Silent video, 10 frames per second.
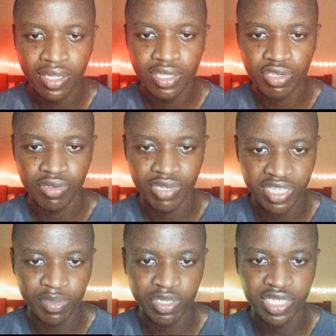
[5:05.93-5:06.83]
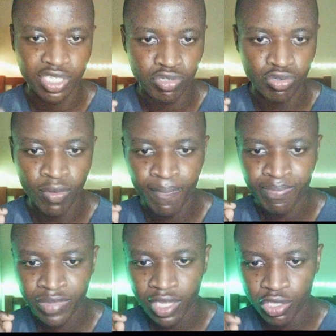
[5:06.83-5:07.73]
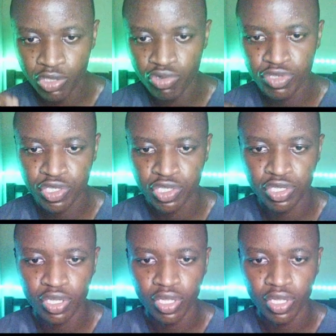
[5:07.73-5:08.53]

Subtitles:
So you are supposed just to use